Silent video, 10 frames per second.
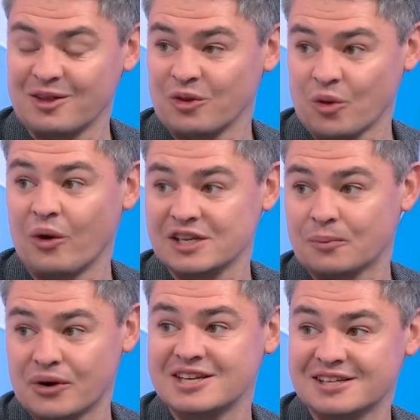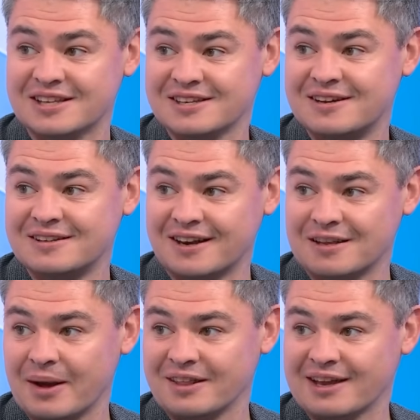there was a precedent that he
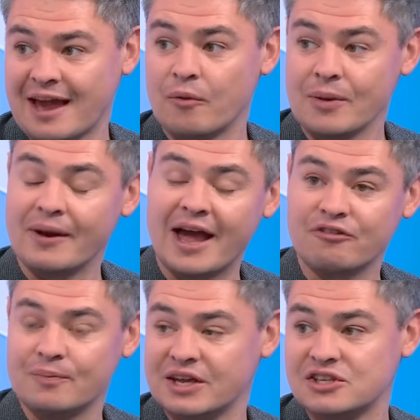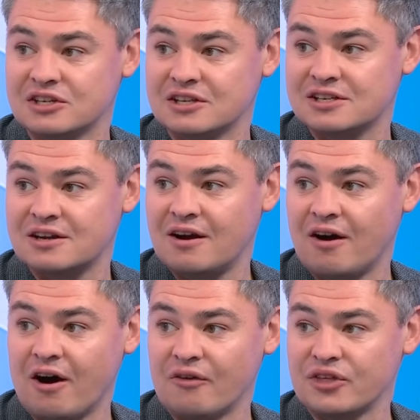demanded a game replayed from the incident
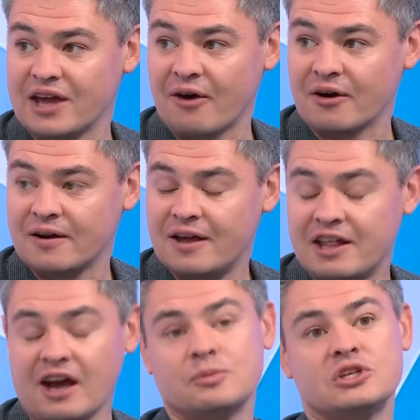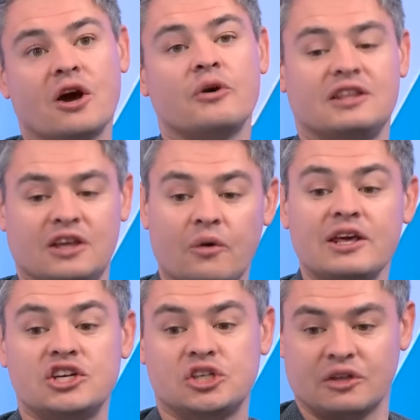of the error. I suppose the only
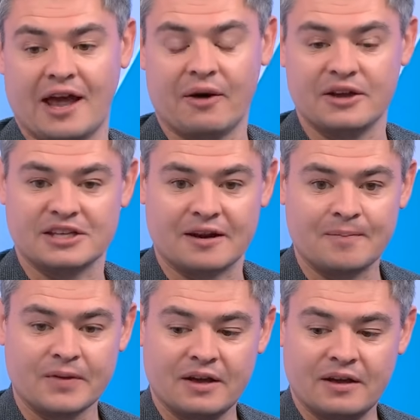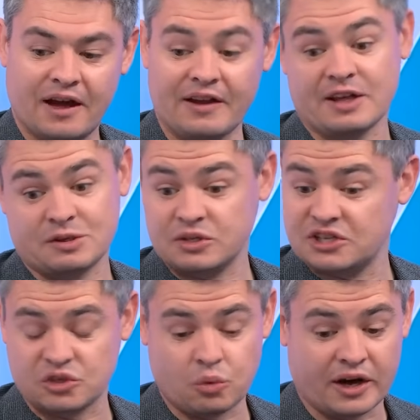issue there is then, and I suppose
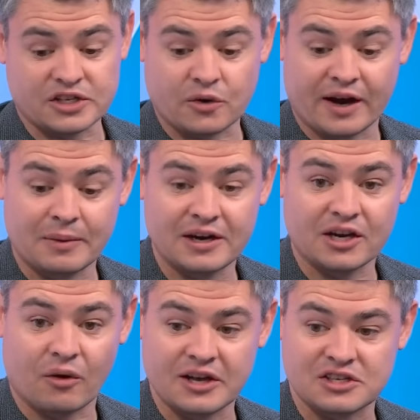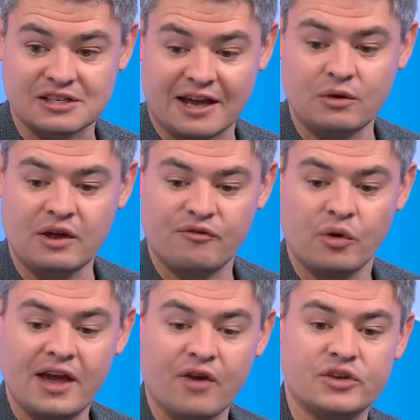this is why it's a credibility crisis, and that if
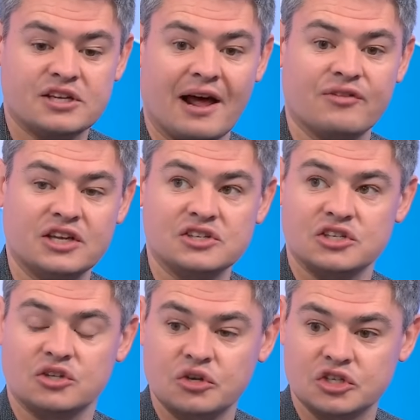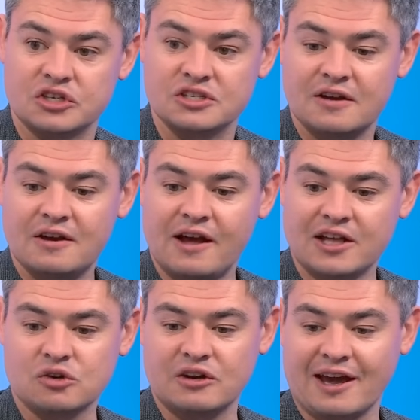we start having these discussions and
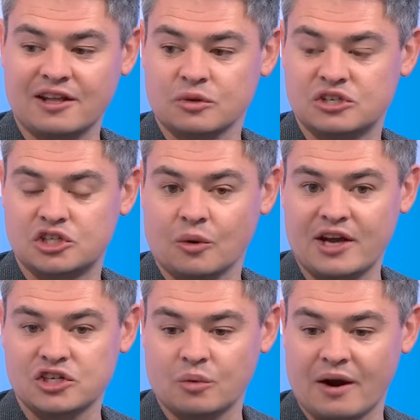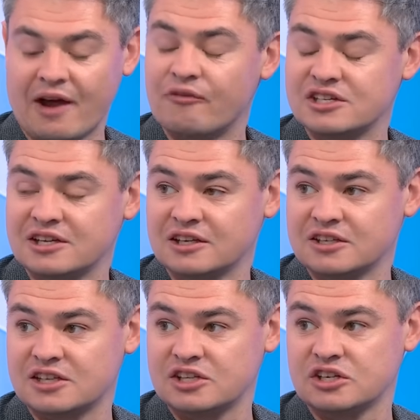suddenly get into a situation where every single
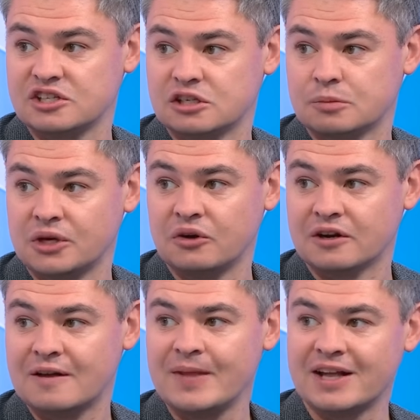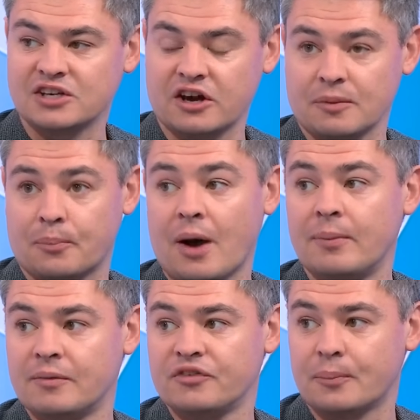decision is disputed, it's kind of the
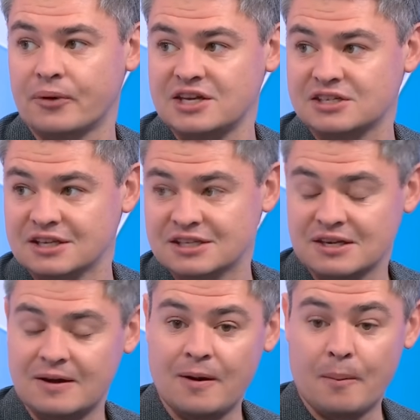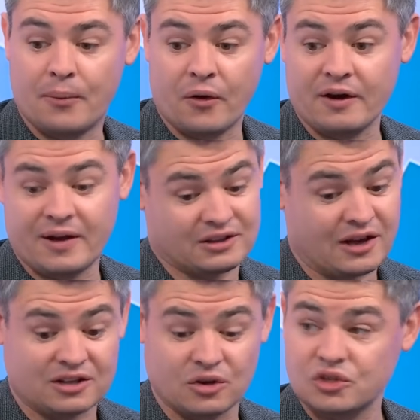problem of the precedent. Mm. But
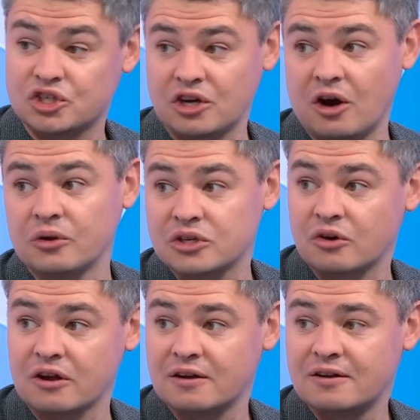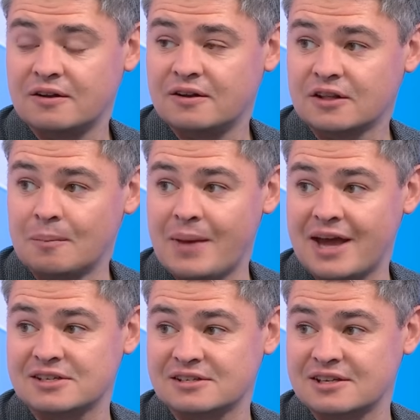it does show the sort of the
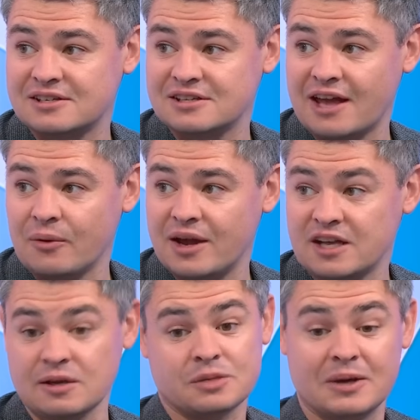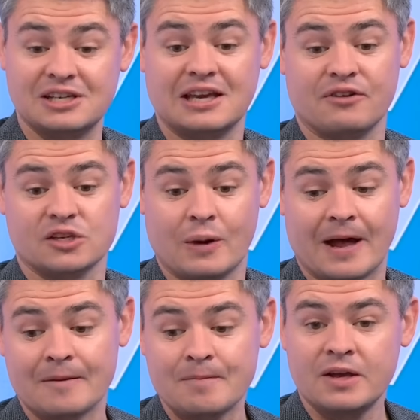mess this is now in, especially given as
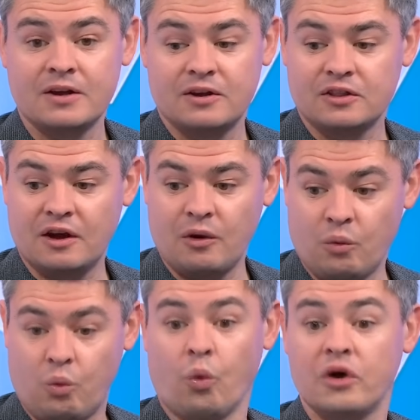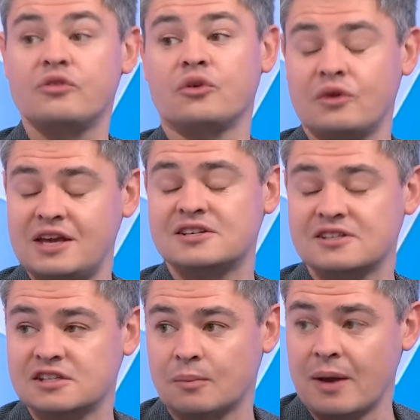well, one of the
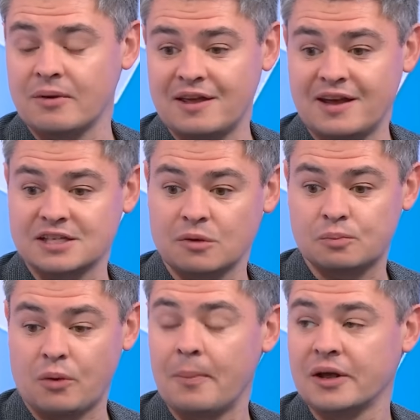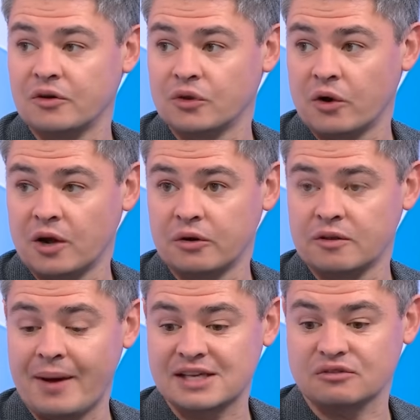reasons the Premier League is most popular in the world, one of the
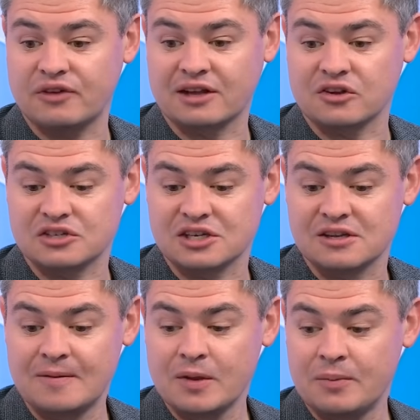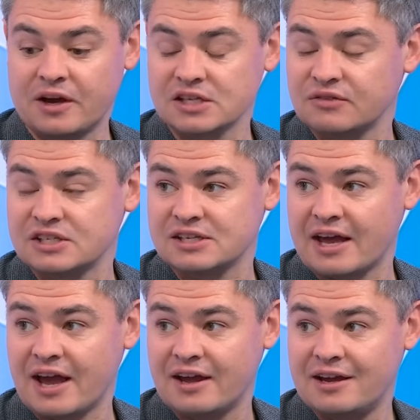massive factors, is because of its
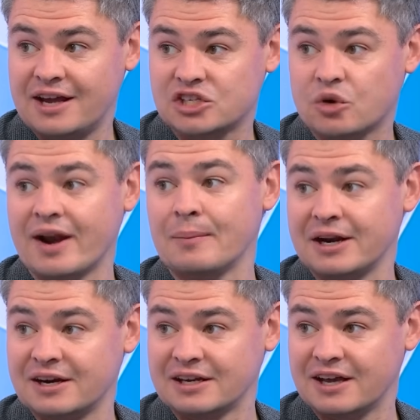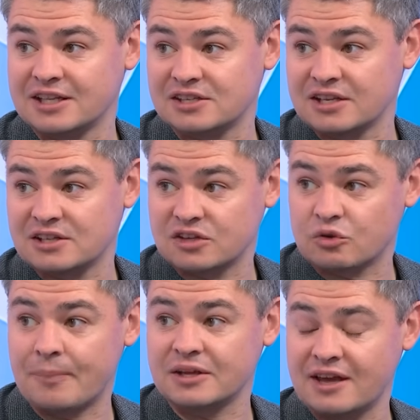credibility, its
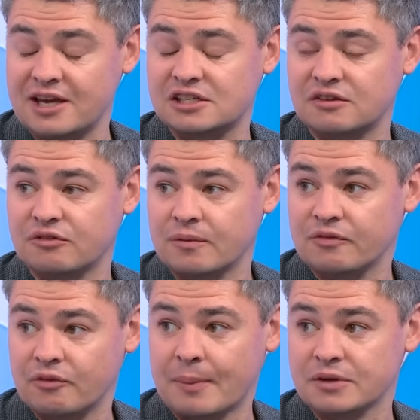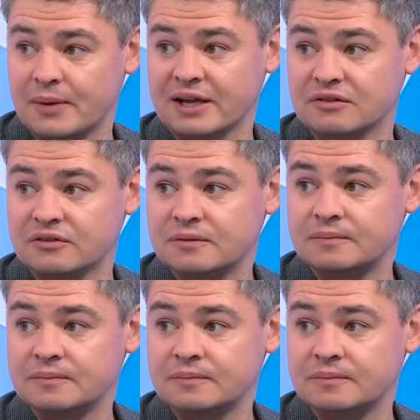reputation from that perspective.